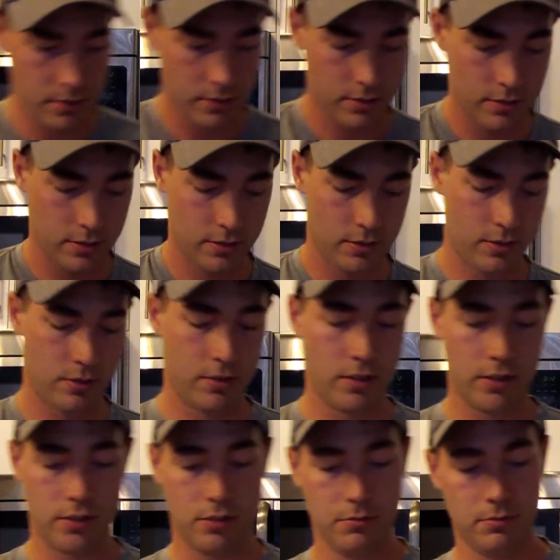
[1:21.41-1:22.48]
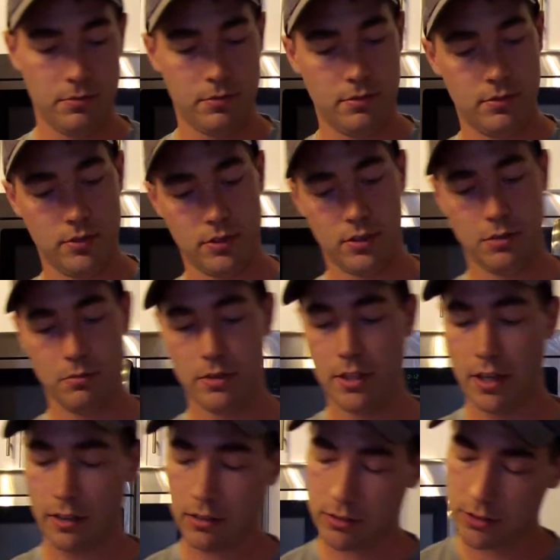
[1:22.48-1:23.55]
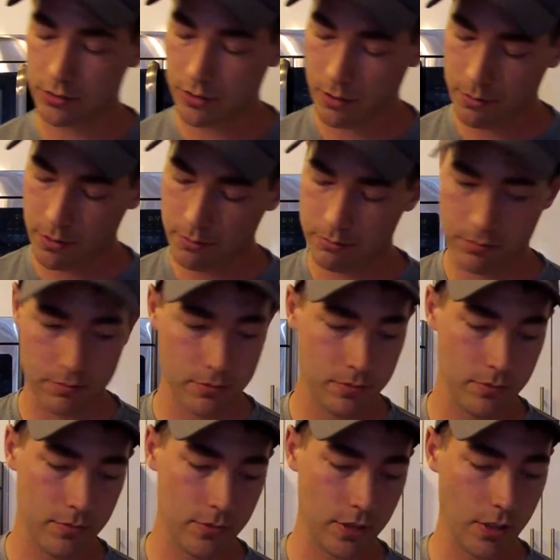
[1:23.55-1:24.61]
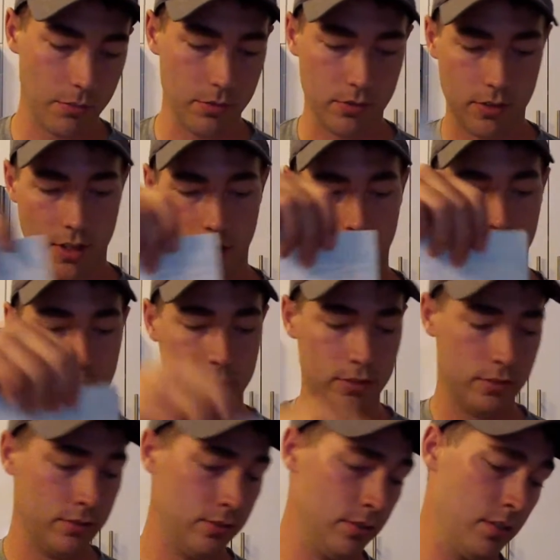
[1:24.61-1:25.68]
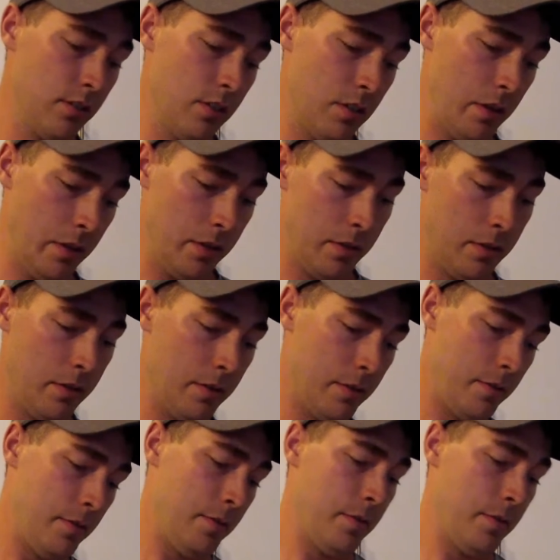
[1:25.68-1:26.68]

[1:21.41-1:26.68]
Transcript: I got some decals from him, a couple of decals. A